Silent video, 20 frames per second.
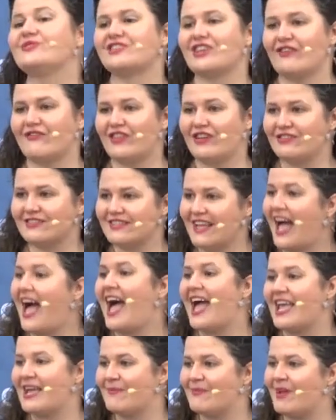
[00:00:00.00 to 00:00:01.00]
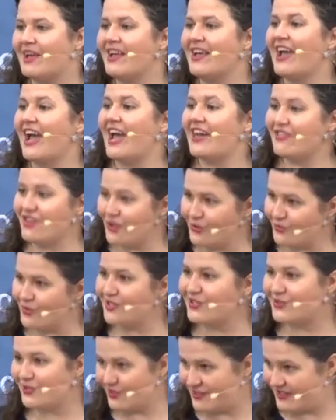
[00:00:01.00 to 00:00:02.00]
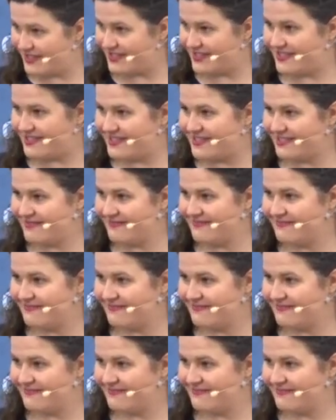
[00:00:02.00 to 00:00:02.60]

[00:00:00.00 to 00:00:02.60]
of their time and their resources?